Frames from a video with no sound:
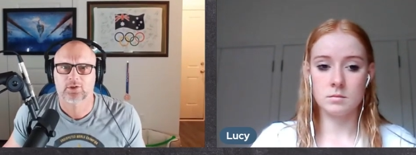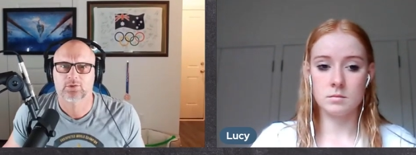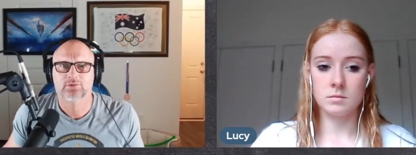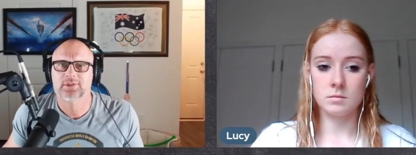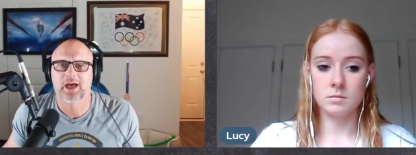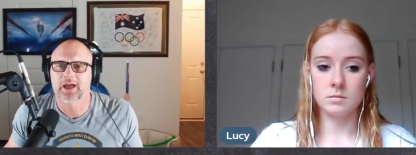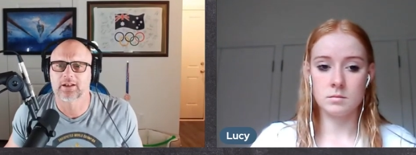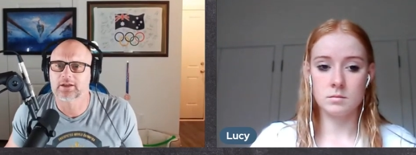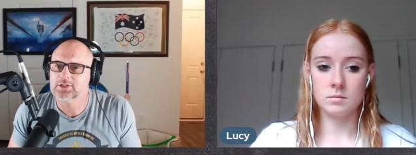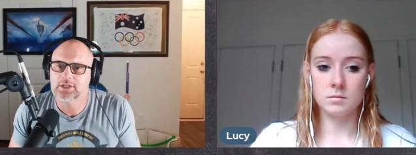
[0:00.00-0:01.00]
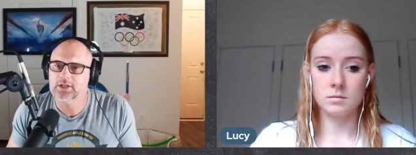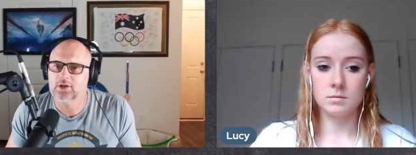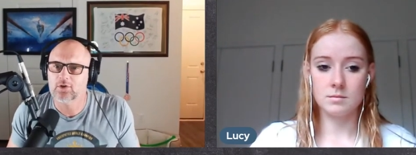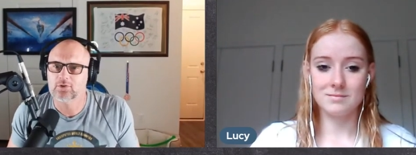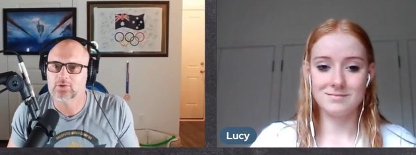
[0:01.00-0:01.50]
Speaker 1: who's that? Like, she didn't
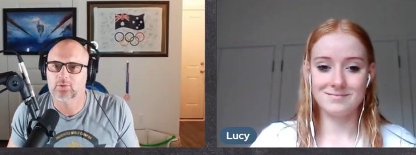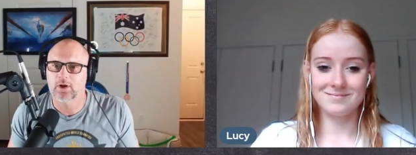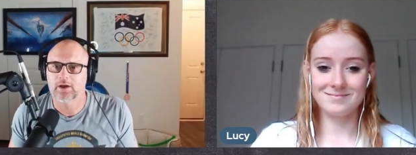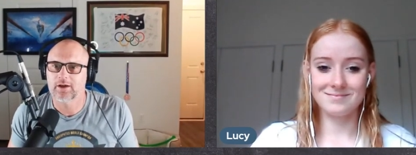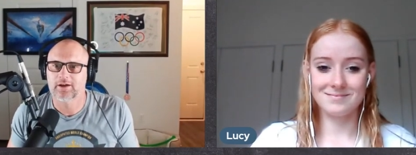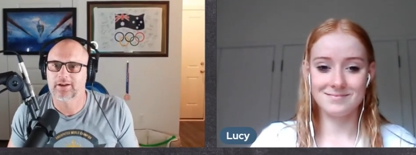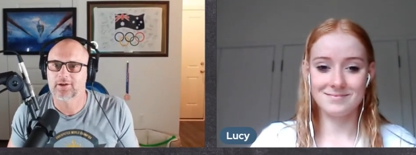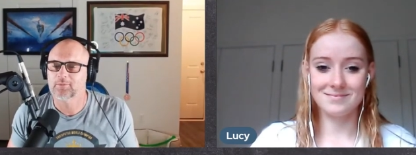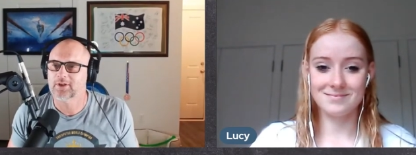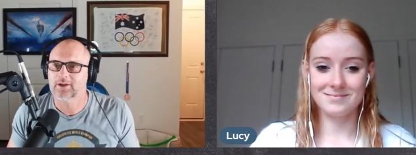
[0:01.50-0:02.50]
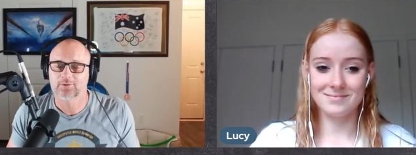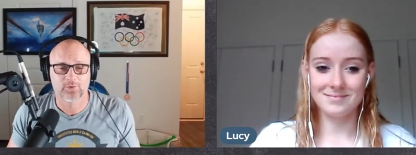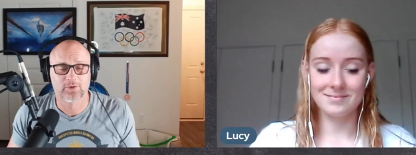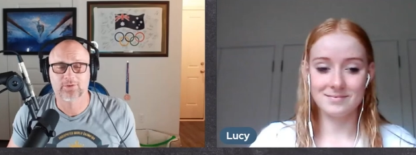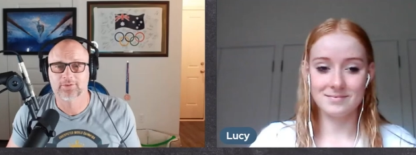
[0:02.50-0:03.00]
know who you are. And I'm like,
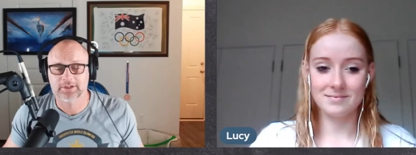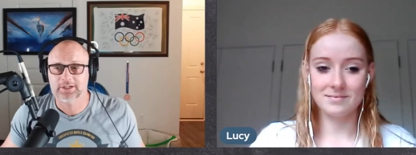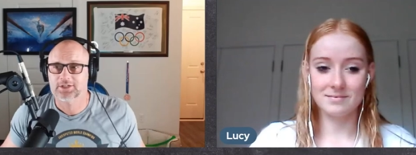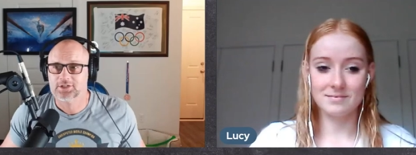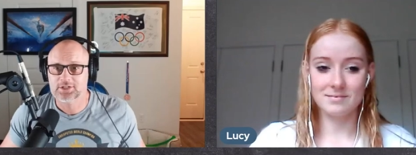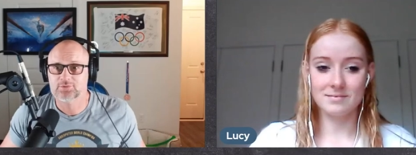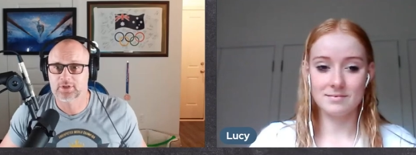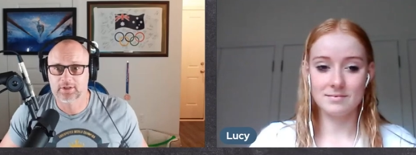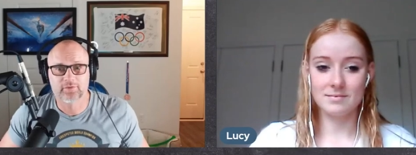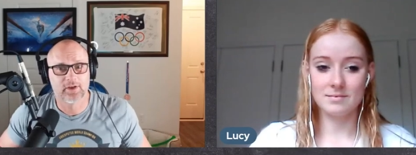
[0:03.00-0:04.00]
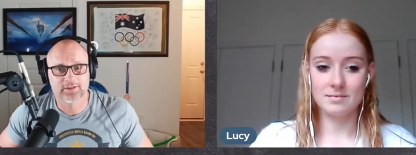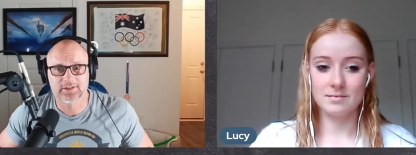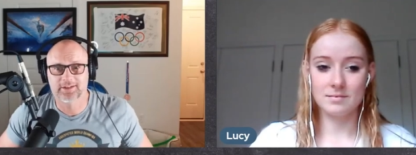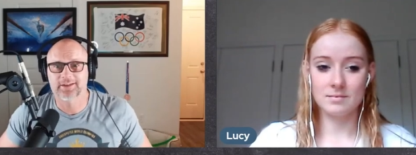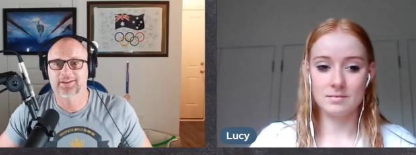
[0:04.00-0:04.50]
well, she's really fast at
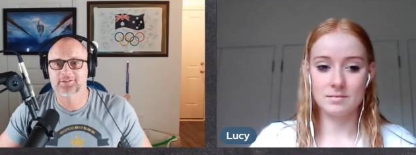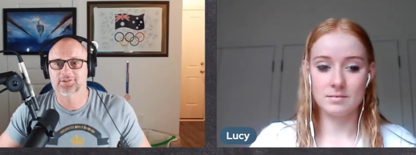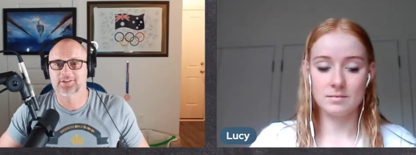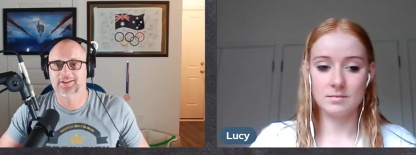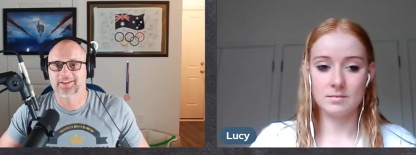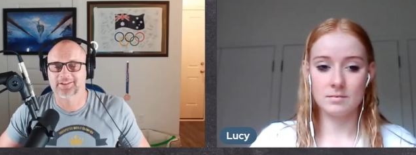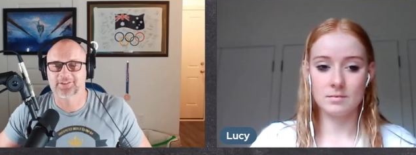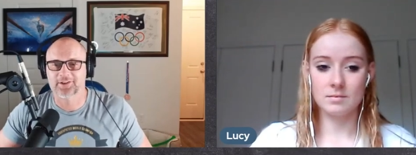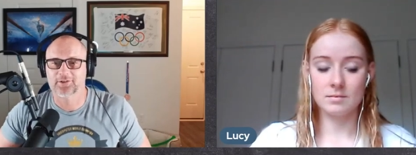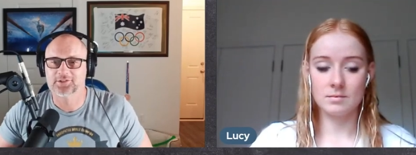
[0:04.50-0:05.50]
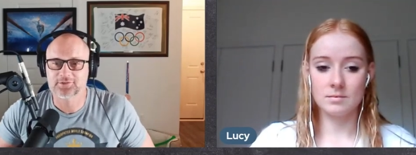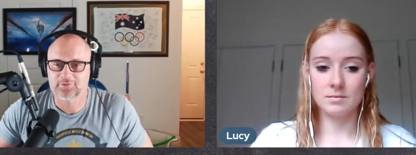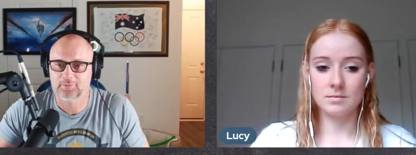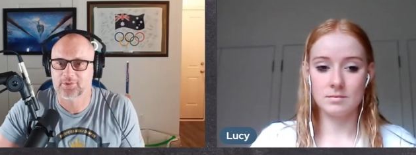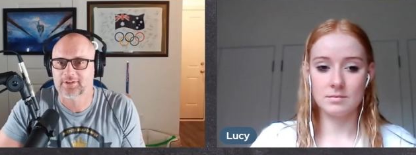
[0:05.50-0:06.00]
kicking. So you're going to get to know her. She's
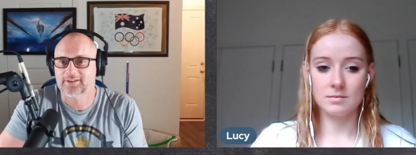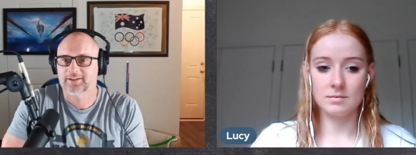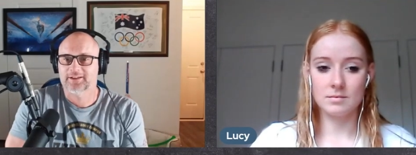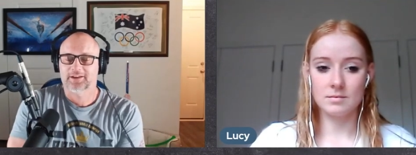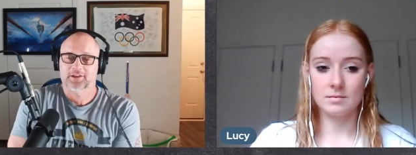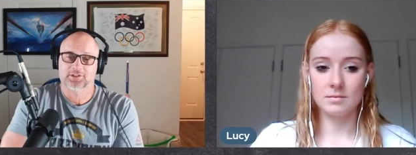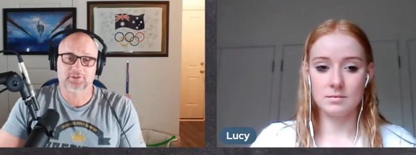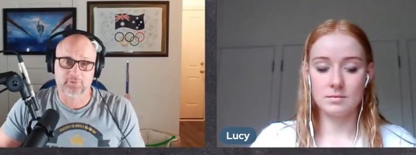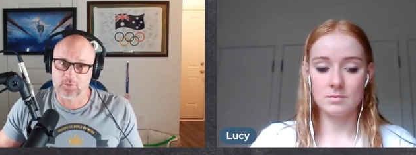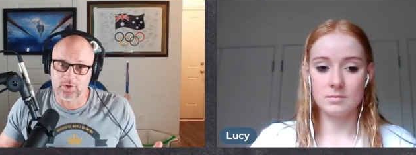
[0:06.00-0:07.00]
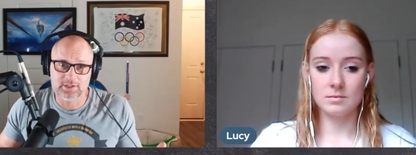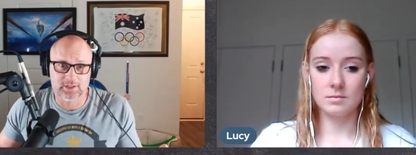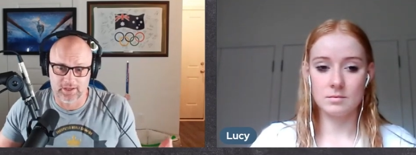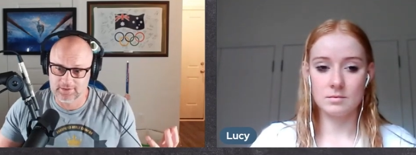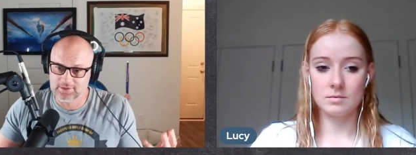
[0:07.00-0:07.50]
from the, she's from
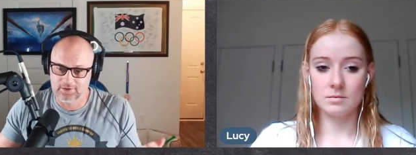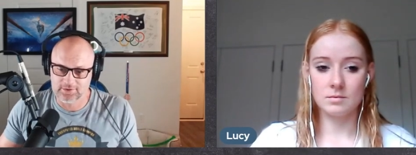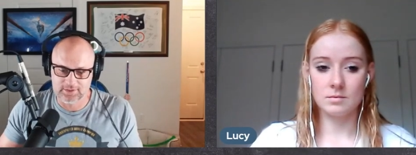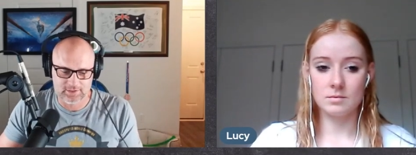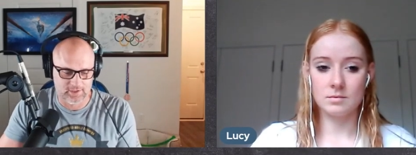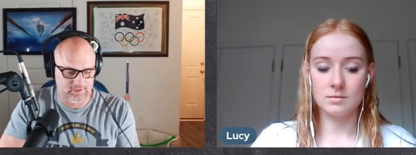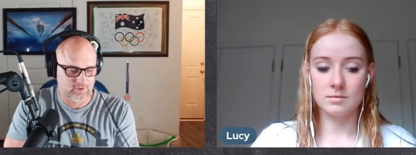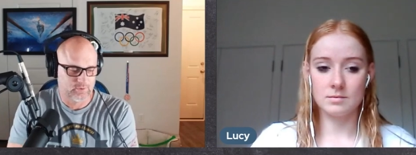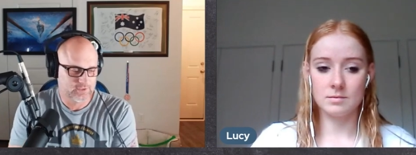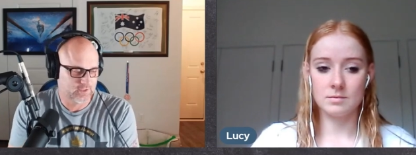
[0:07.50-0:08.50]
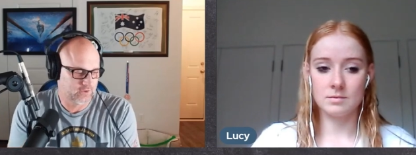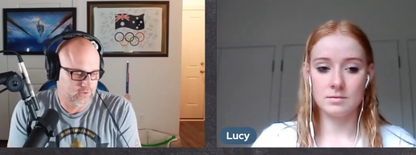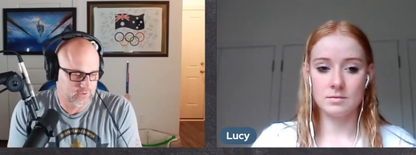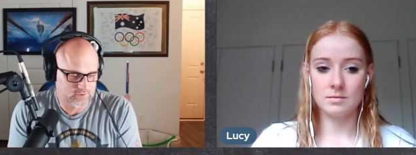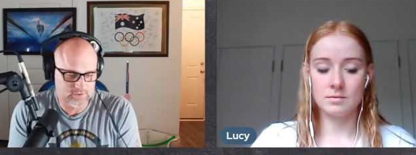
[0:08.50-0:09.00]
Queensland. So she's a Queensland
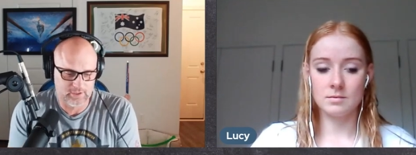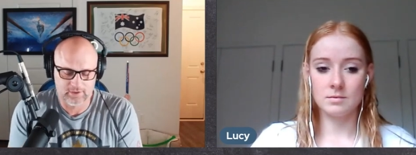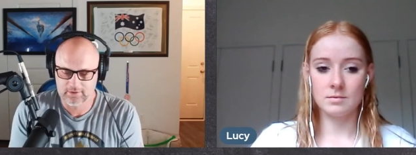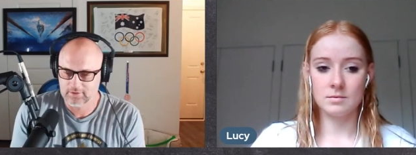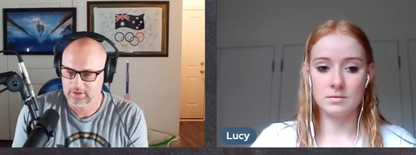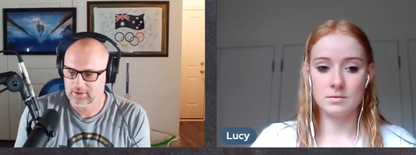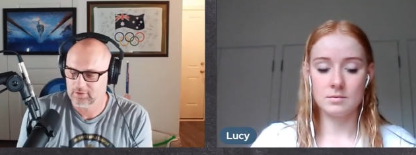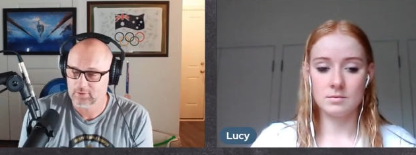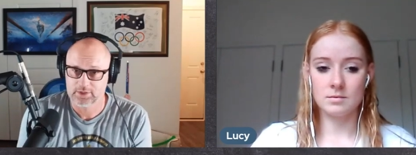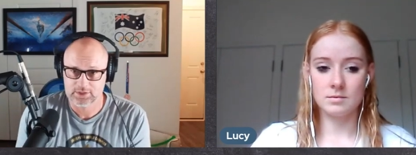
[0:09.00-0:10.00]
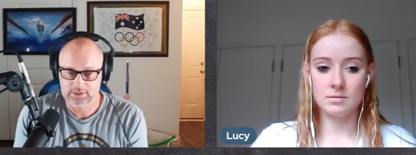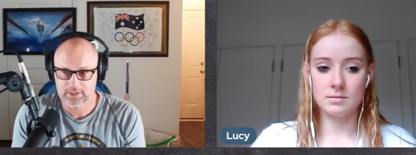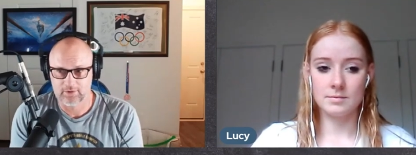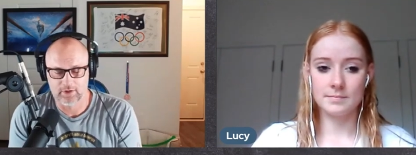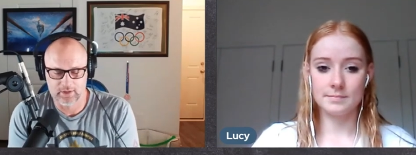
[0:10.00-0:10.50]
girl, just like, like her, where she's at right